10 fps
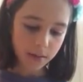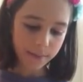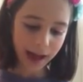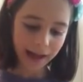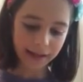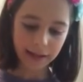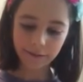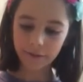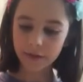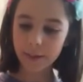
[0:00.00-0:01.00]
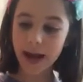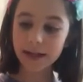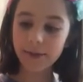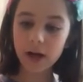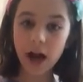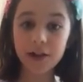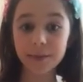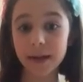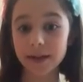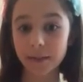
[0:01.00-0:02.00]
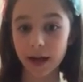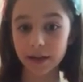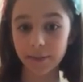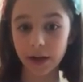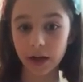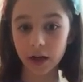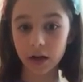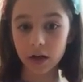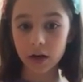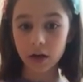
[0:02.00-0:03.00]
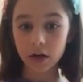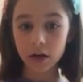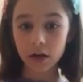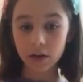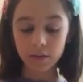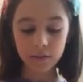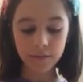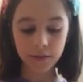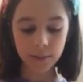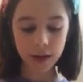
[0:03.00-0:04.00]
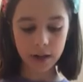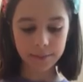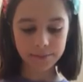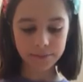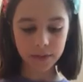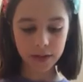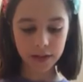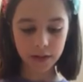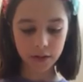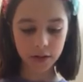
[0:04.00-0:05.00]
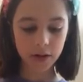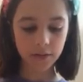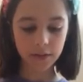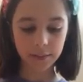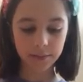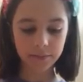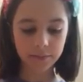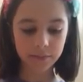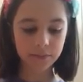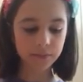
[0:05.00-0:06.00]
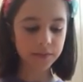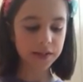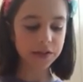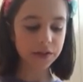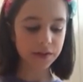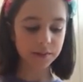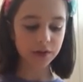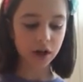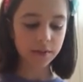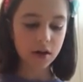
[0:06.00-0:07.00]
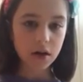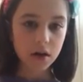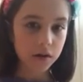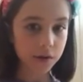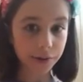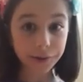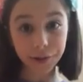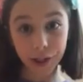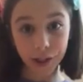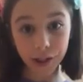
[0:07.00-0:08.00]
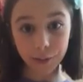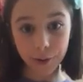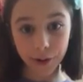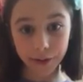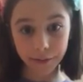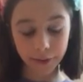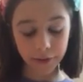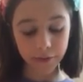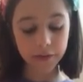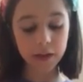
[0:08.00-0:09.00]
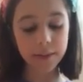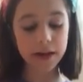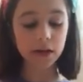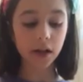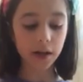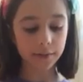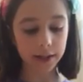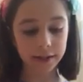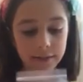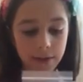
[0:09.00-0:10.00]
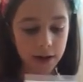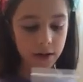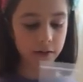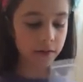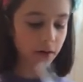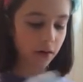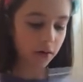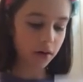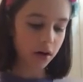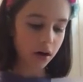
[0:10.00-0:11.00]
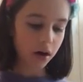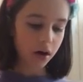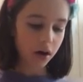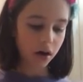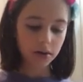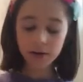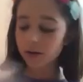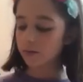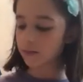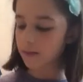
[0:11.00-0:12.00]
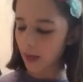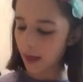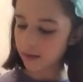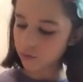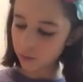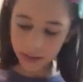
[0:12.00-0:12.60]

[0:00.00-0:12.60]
baggie for some activator. I just made some activator from the order from Sister Slime Shop. So I don't need any more activator. This can make a lot of activator. So I'll use that when